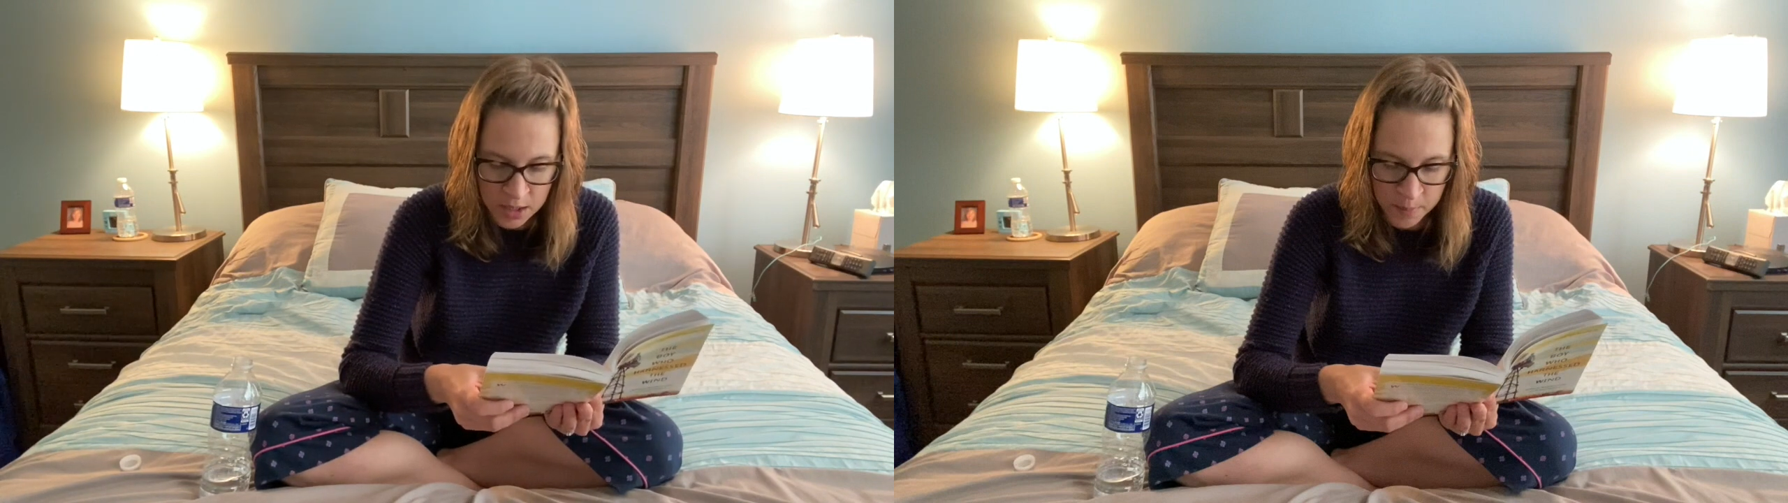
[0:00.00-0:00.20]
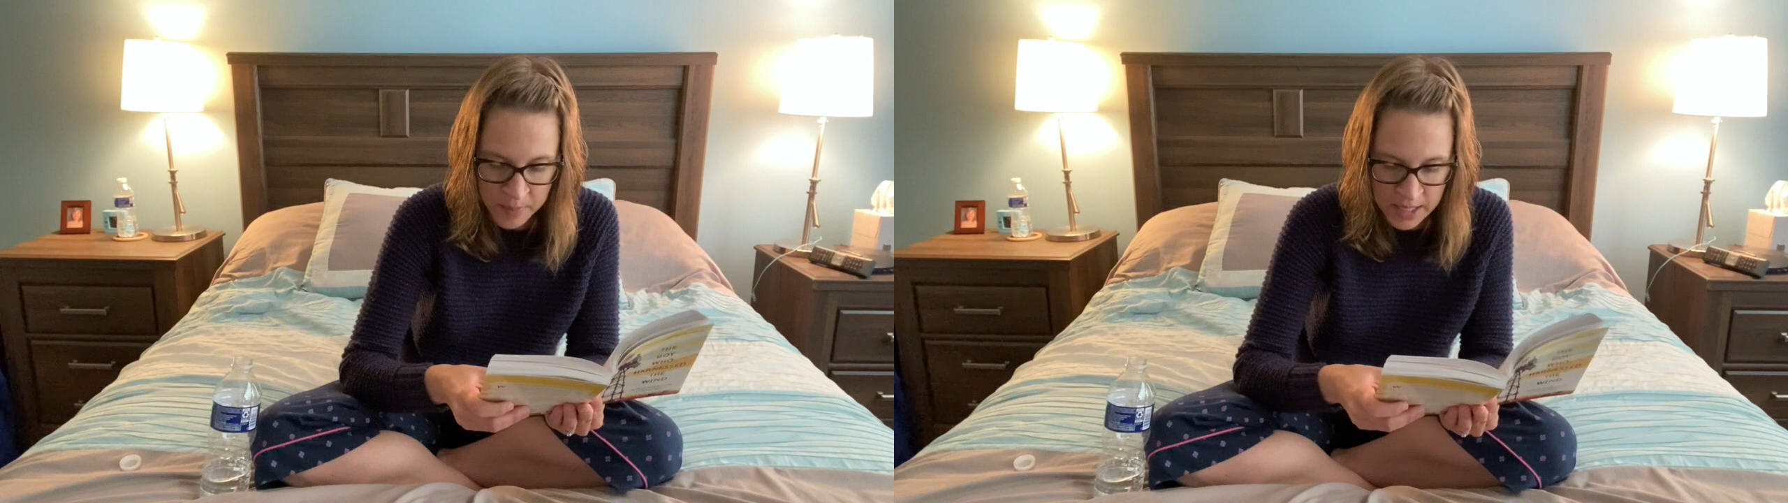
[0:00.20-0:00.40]

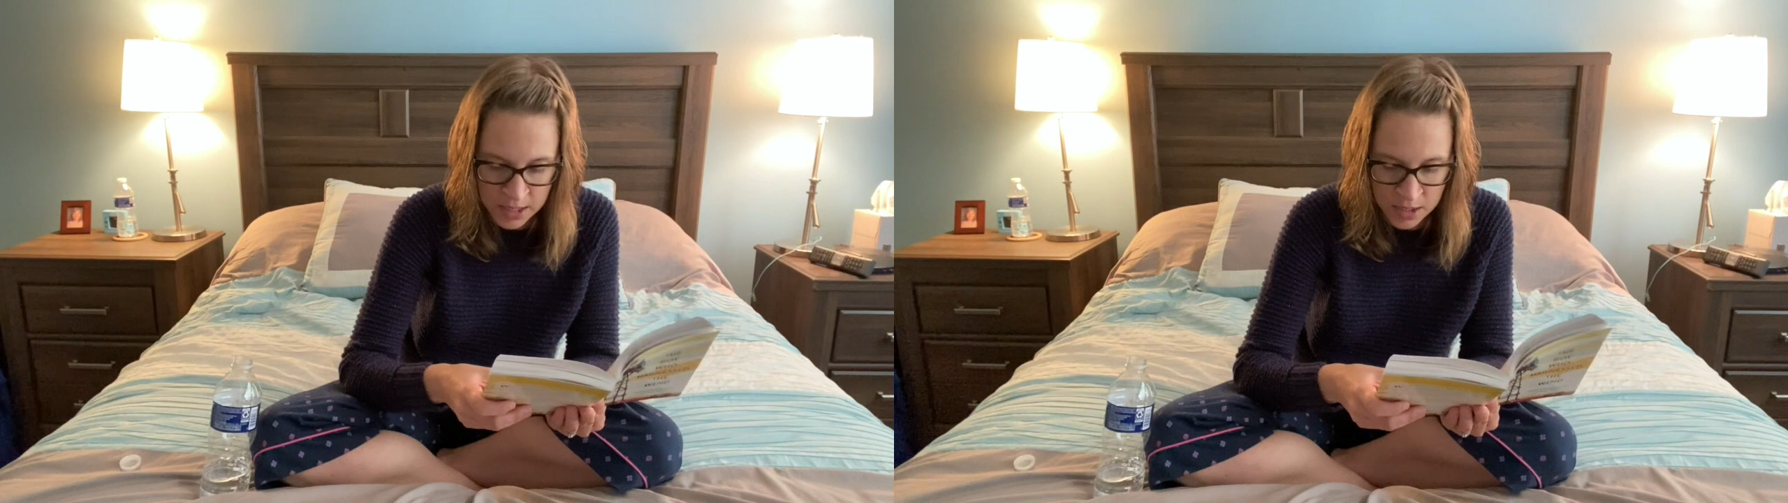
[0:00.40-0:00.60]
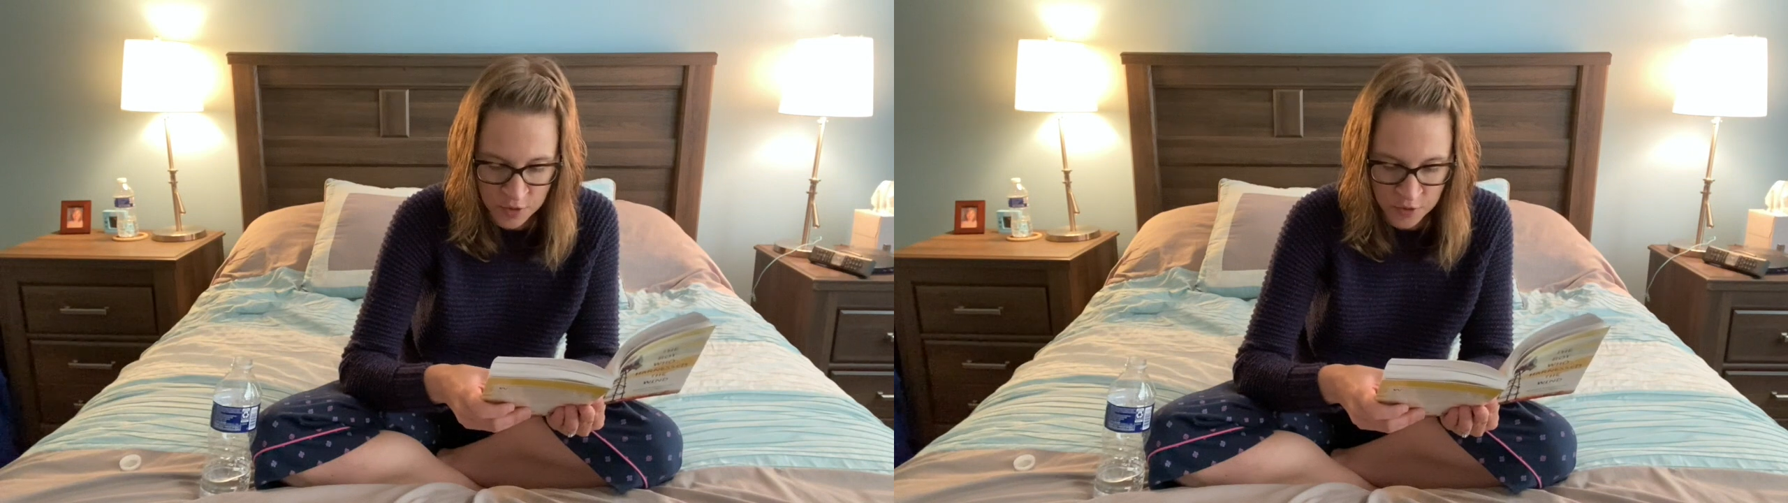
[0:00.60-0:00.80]

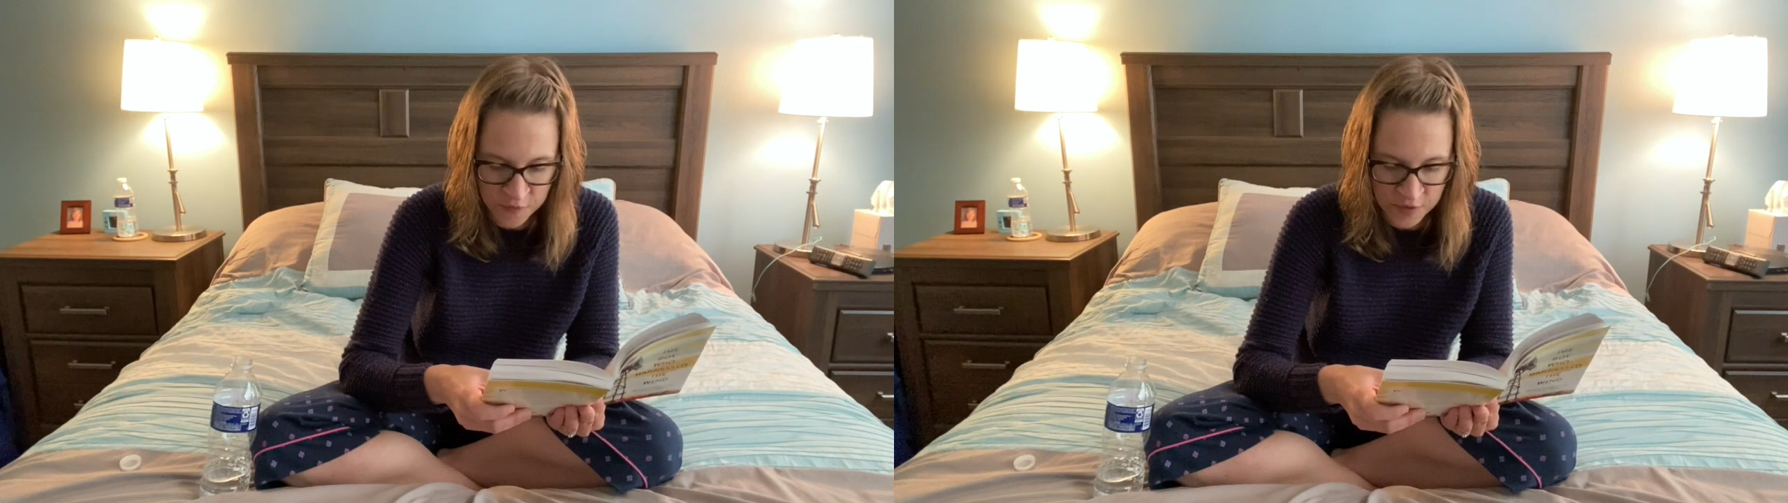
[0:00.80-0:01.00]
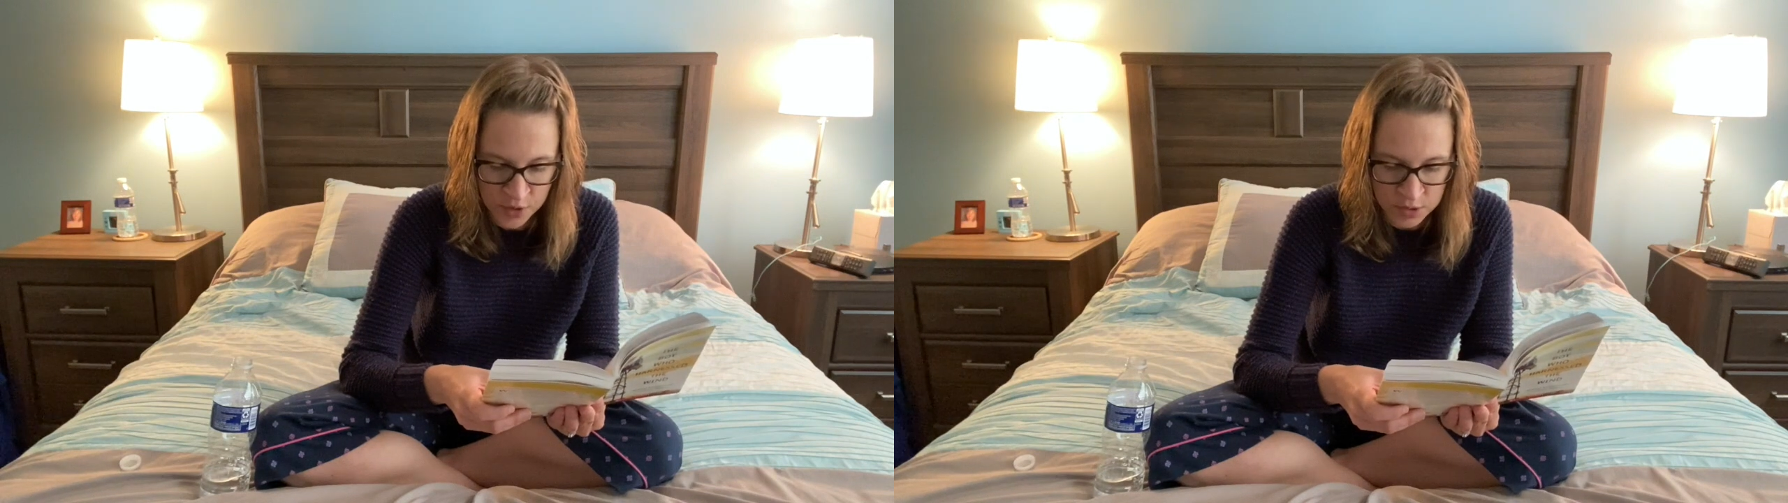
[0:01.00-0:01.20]
abandoned their
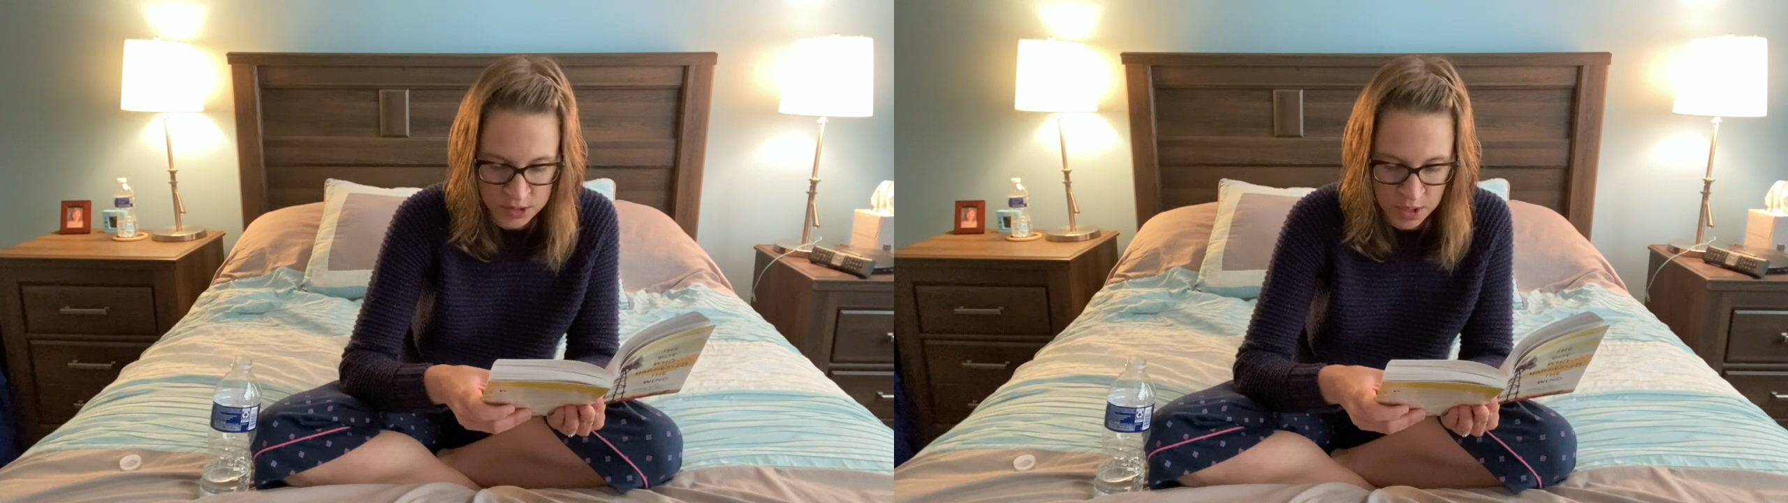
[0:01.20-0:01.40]
fields